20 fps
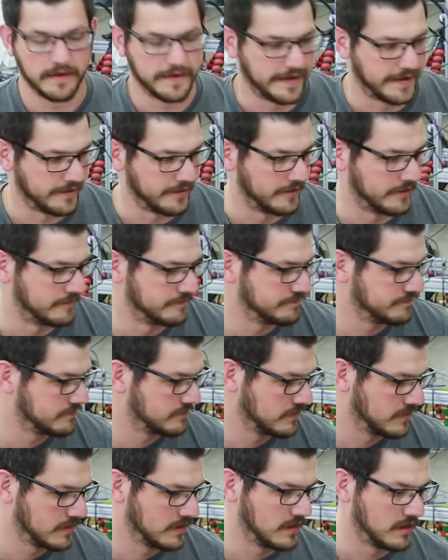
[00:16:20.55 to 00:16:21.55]
I don't know.
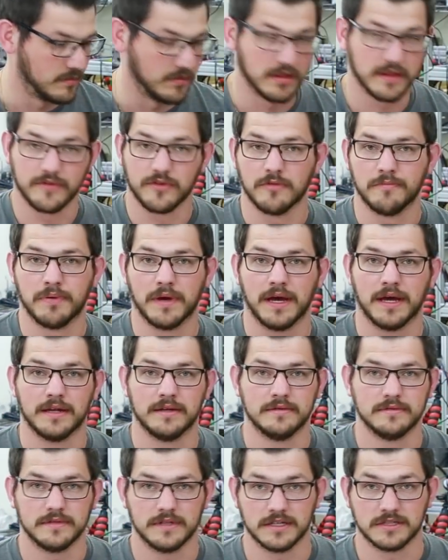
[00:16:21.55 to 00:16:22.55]
Let me level the
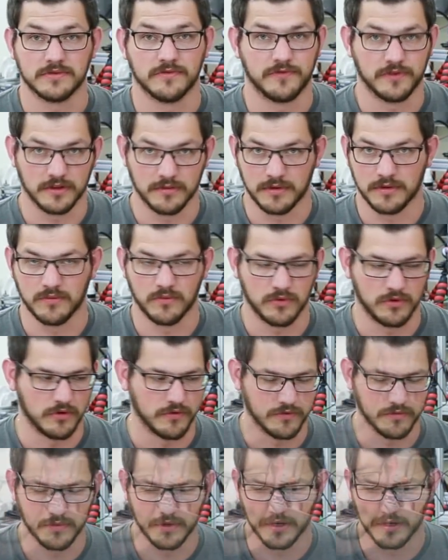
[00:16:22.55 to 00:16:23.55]
bed, get some filament, we'll go
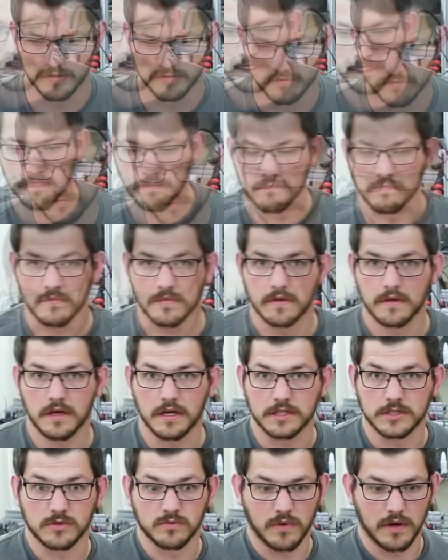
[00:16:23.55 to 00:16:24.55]
from there.
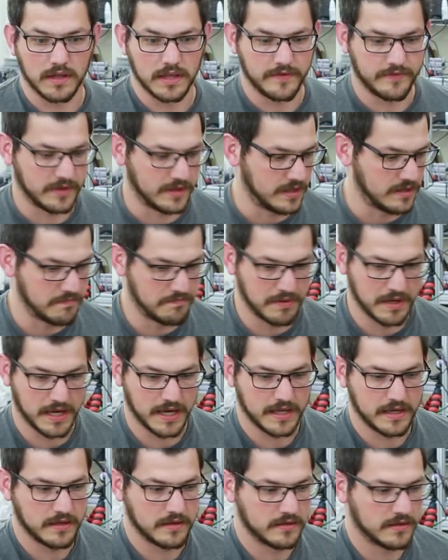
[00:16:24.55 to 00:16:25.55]
Okay, so while leveling the
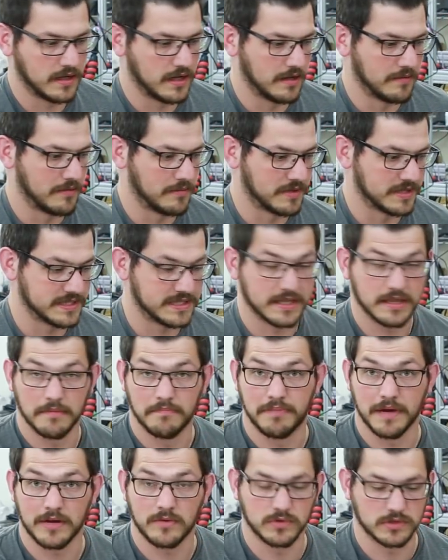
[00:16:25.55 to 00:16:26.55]
bed, remember I said the
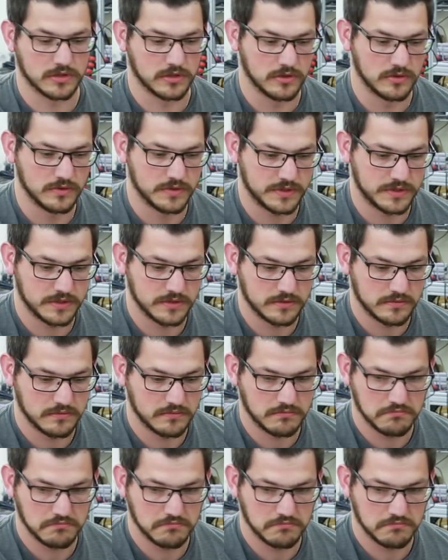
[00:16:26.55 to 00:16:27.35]
bed was loose.